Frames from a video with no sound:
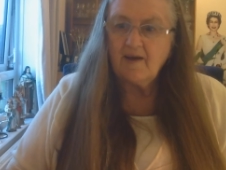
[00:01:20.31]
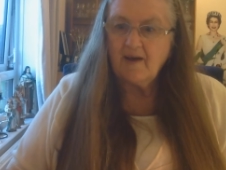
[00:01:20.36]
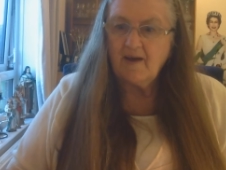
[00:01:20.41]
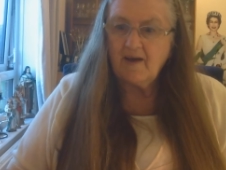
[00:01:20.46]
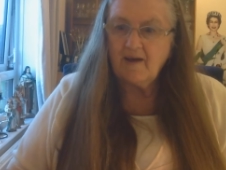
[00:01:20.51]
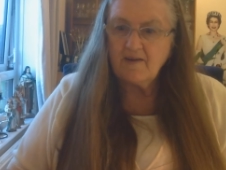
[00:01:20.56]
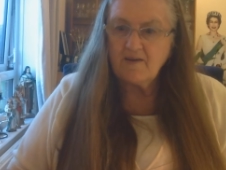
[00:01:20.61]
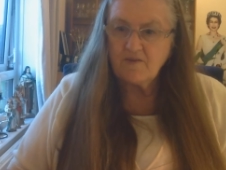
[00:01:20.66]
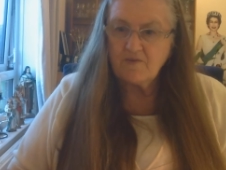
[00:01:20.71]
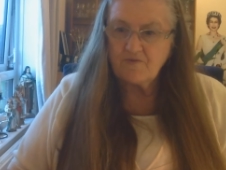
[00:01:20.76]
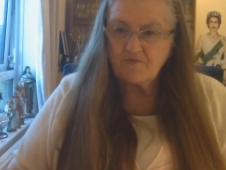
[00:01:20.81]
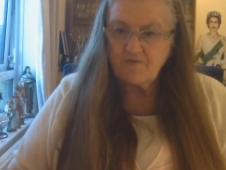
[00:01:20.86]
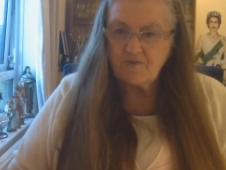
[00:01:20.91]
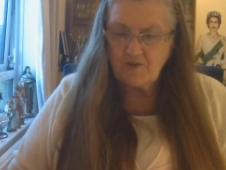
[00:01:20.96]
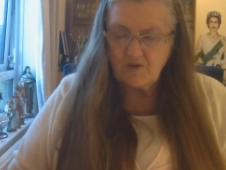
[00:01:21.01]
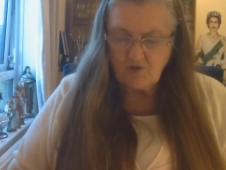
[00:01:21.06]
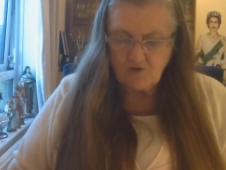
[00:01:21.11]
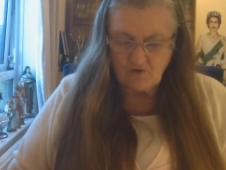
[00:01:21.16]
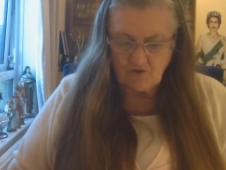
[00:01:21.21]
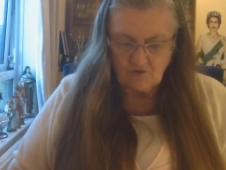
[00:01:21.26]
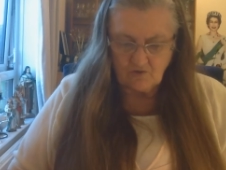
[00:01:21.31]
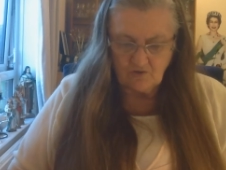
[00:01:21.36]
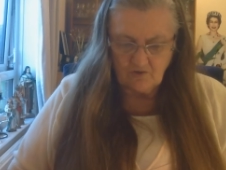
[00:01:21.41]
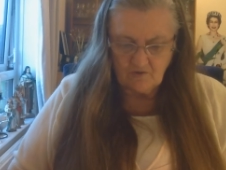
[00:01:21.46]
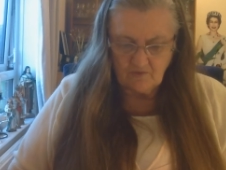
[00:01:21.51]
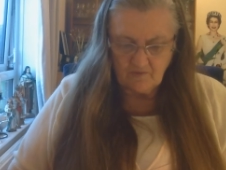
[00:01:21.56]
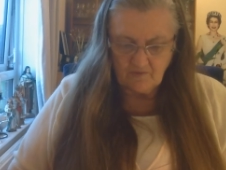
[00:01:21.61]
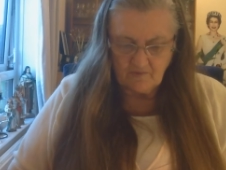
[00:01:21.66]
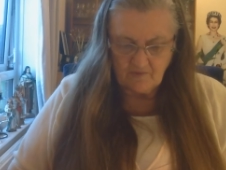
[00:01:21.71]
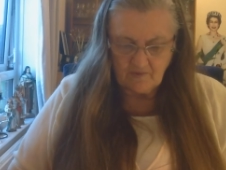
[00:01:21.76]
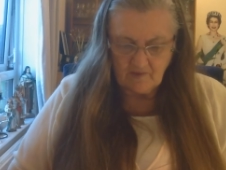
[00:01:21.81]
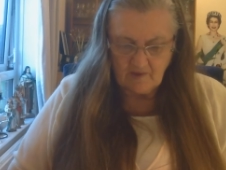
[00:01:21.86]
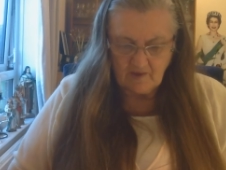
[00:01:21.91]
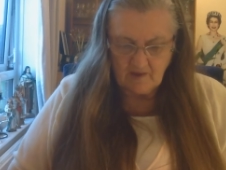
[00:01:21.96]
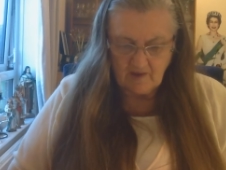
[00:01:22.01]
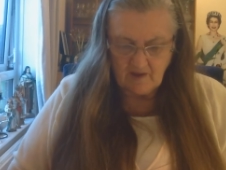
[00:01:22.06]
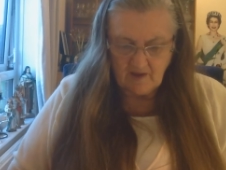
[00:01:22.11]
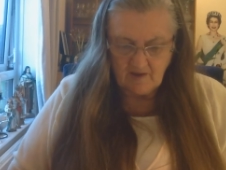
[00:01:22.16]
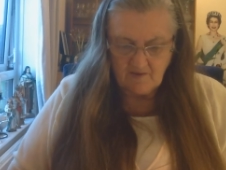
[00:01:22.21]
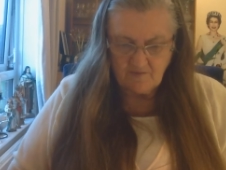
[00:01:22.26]
An official
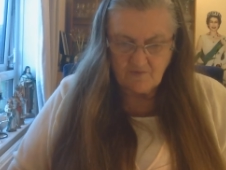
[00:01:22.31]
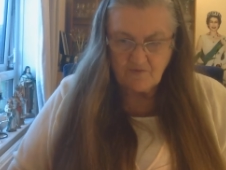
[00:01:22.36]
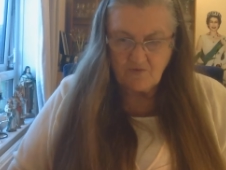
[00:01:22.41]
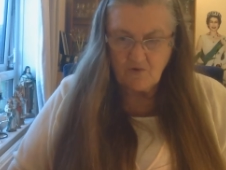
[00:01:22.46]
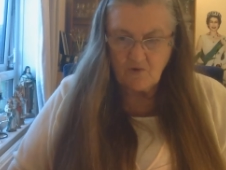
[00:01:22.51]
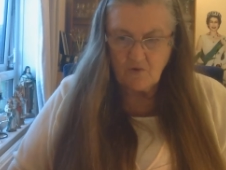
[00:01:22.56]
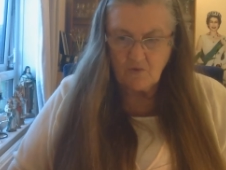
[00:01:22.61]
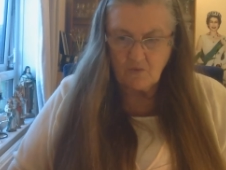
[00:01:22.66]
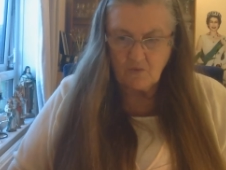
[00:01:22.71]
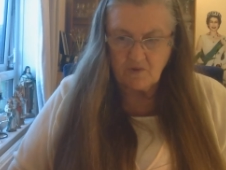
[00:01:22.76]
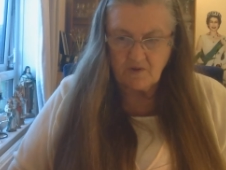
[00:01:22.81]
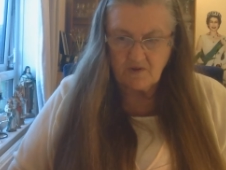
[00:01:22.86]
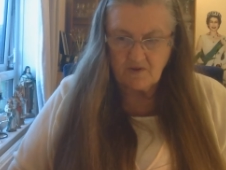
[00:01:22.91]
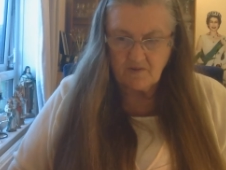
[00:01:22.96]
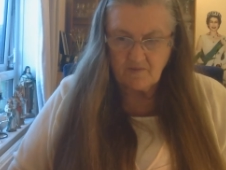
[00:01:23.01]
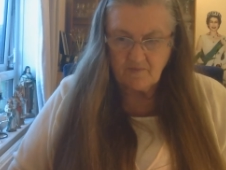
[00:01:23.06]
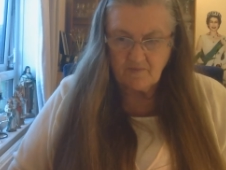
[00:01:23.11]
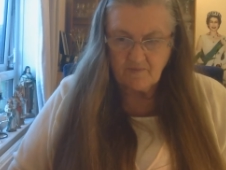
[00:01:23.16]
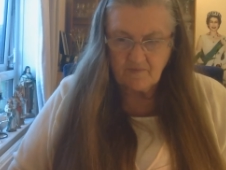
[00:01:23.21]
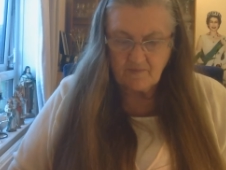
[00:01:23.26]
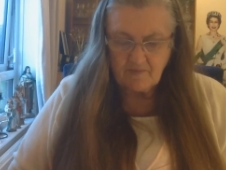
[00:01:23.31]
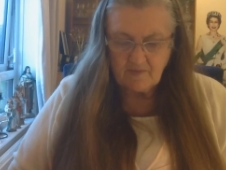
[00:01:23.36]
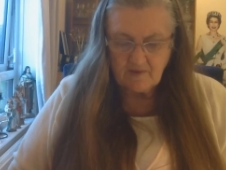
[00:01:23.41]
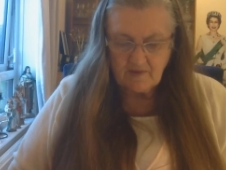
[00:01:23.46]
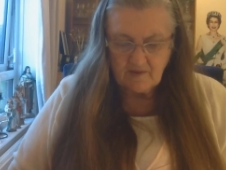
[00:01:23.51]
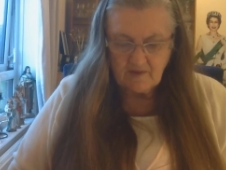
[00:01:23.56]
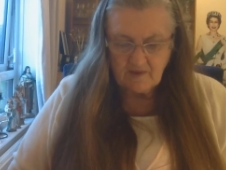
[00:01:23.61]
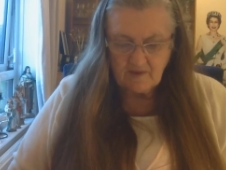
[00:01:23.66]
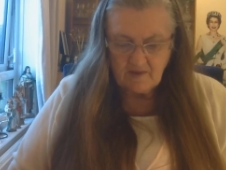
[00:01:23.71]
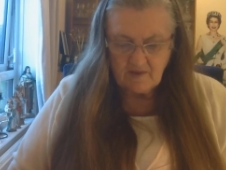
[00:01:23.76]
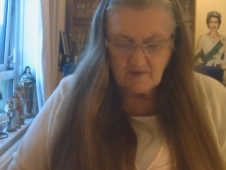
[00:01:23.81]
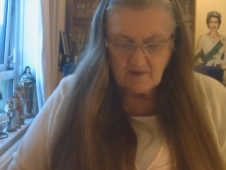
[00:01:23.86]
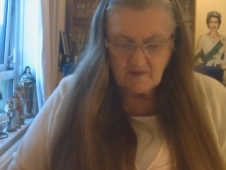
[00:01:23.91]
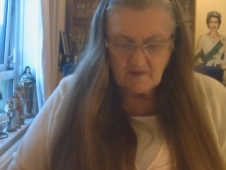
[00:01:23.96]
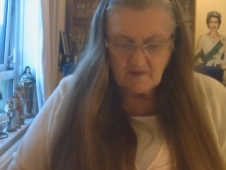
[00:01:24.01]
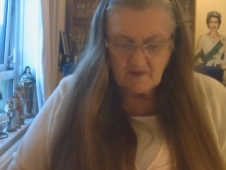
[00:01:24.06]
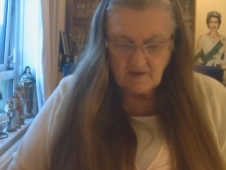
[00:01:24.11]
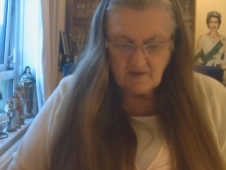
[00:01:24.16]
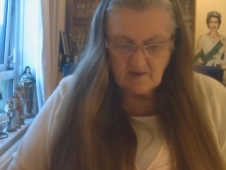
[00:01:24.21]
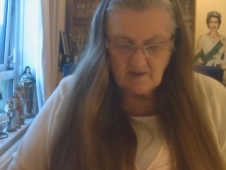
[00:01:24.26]
came forward.
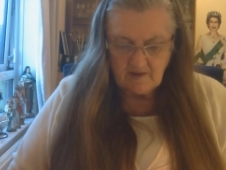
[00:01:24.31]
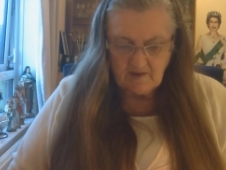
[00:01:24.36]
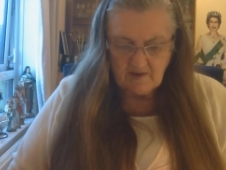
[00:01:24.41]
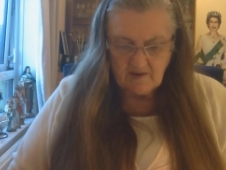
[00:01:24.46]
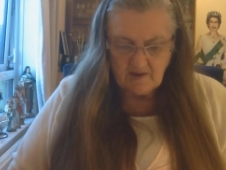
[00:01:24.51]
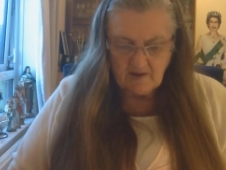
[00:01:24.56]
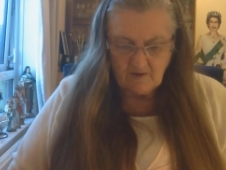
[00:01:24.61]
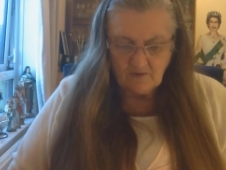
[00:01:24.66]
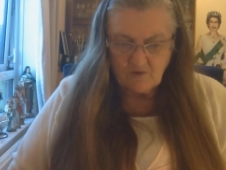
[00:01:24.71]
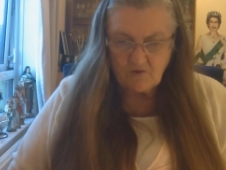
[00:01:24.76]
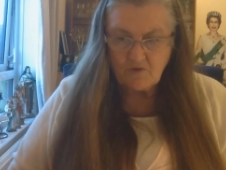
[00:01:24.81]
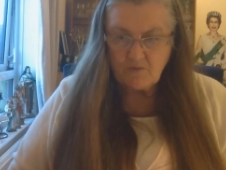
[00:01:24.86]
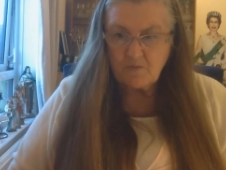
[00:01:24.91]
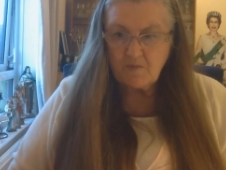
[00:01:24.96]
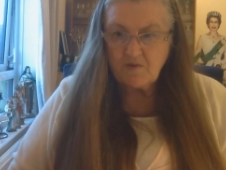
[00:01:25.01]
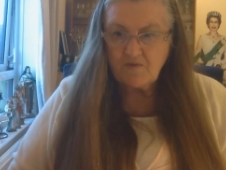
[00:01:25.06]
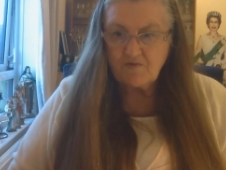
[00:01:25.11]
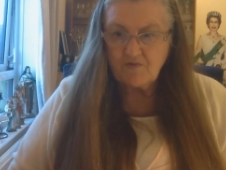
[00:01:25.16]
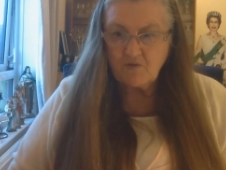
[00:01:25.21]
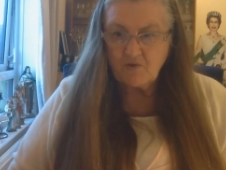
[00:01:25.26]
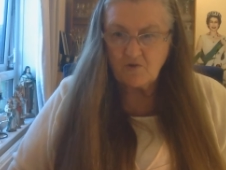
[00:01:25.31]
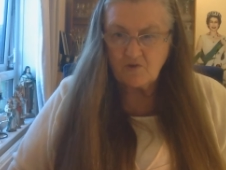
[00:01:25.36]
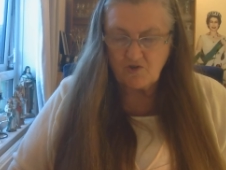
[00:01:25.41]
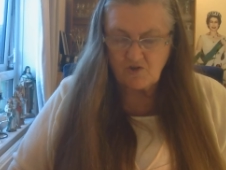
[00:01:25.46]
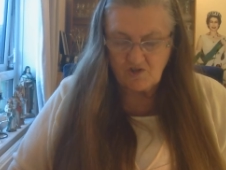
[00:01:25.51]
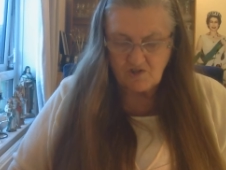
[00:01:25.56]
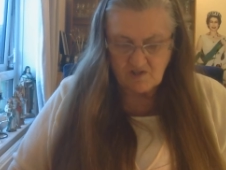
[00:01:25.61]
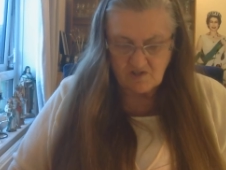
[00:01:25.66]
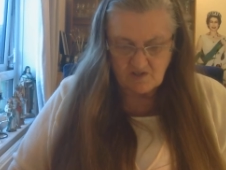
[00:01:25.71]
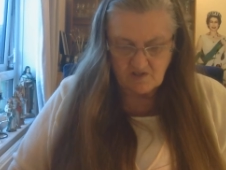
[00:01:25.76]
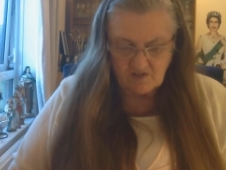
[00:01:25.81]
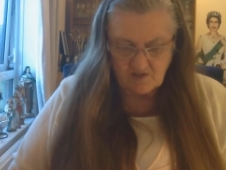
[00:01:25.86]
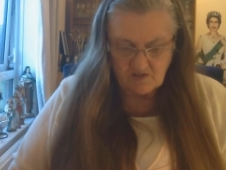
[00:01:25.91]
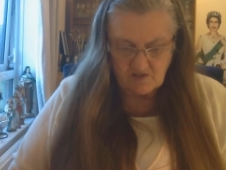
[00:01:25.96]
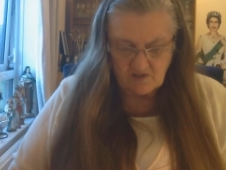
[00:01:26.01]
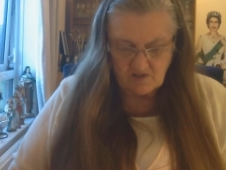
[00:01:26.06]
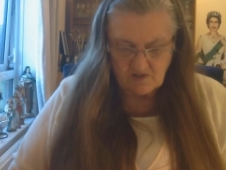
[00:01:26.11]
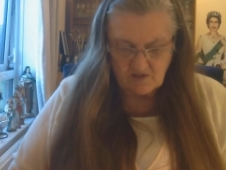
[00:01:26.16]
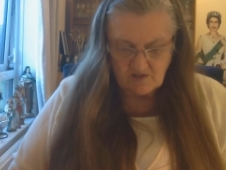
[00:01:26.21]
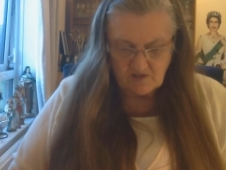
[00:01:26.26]
He knelt before Jesus
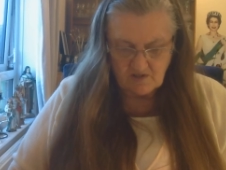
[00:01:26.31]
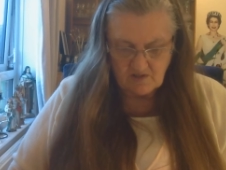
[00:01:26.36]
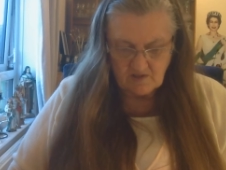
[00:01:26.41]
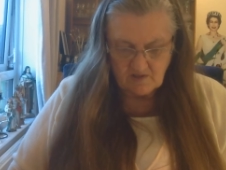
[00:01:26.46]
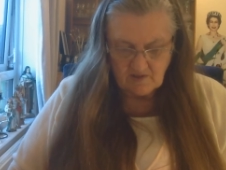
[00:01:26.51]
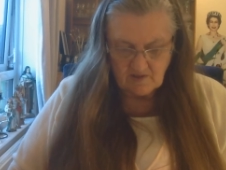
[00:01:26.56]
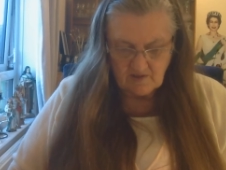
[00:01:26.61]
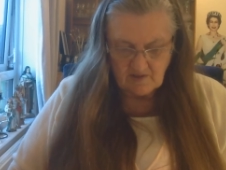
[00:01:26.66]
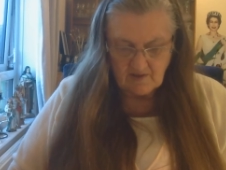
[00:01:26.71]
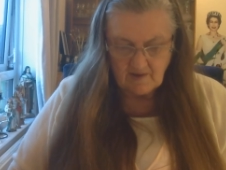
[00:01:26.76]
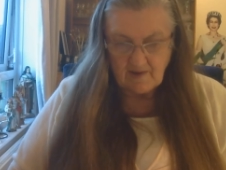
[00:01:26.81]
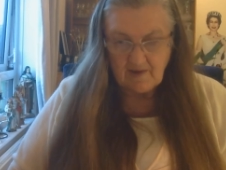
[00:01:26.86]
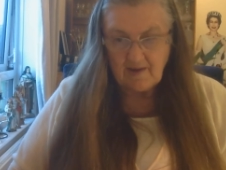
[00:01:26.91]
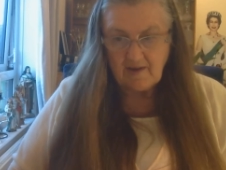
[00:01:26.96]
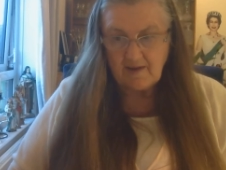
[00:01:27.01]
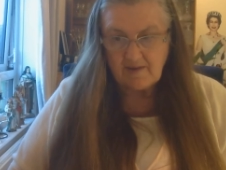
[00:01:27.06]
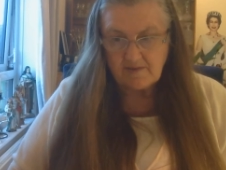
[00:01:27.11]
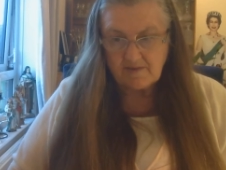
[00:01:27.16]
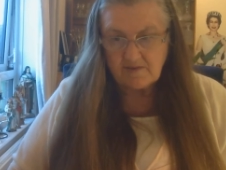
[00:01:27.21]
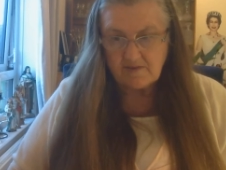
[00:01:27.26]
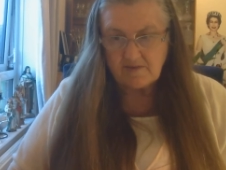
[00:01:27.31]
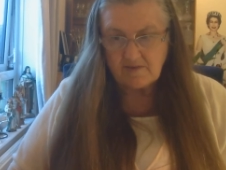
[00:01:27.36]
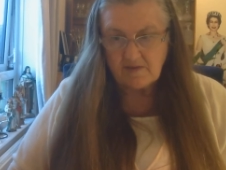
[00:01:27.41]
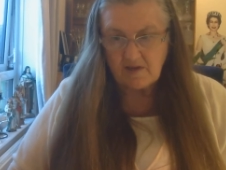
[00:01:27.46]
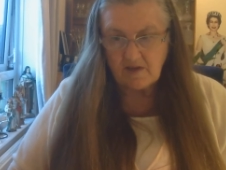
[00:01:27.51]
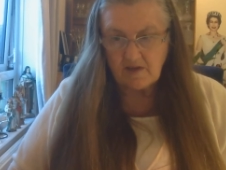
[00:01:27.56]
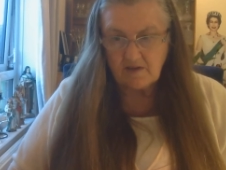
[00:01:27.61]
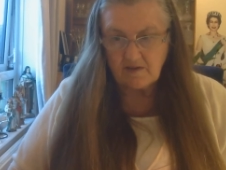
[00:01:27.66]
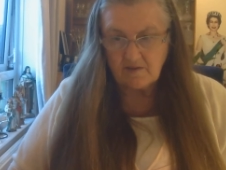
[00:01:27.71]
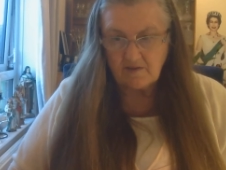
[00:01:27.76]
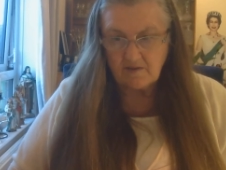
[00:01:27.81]
and said,